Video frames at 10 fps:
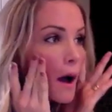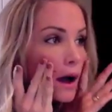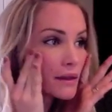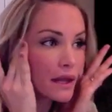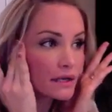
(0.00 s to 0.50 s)

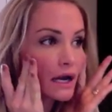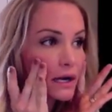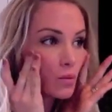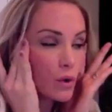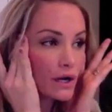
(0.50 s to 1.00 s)
And then
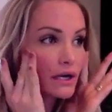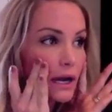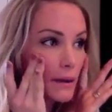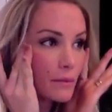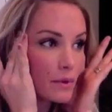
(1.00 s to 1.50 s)
kind of work it
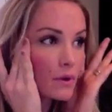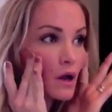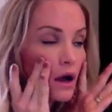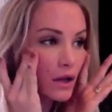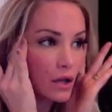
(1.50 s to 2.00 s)
up
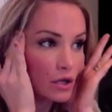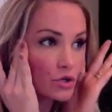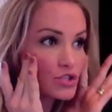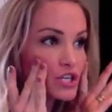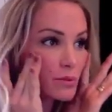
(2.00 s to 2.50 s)
along
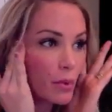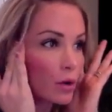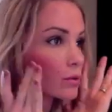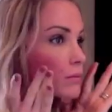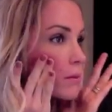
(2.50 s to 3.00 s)
your
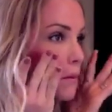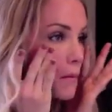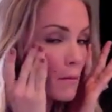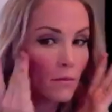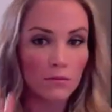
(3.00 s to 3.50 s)
cheekbone.
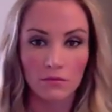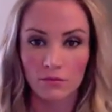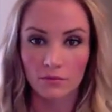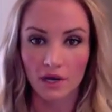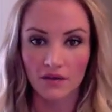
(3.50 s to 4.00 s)

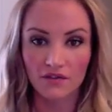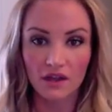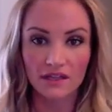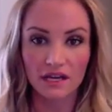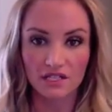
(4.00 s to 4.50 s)
But I feel
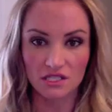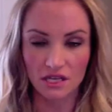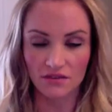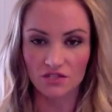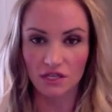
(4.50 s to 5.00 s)
like that just
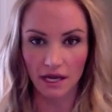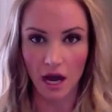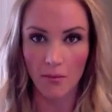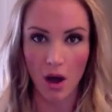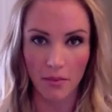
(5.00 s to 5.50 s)
gives you like
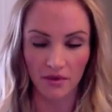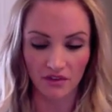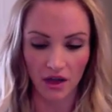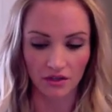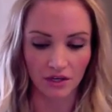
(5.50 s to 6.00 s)
a pop of
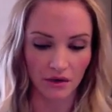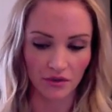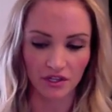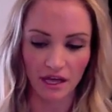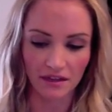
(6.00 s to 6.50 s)
color, and I
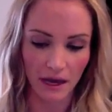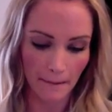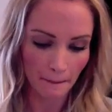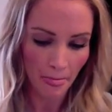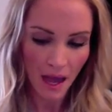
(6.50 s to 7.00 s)
really like that.
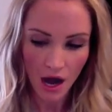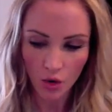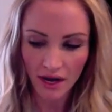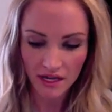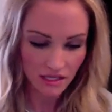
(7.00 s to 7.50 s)

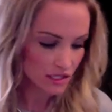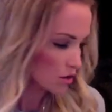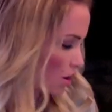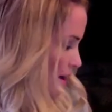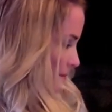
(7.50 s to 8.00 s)
Okay, so
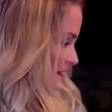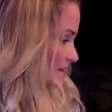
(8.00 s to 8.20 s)
on my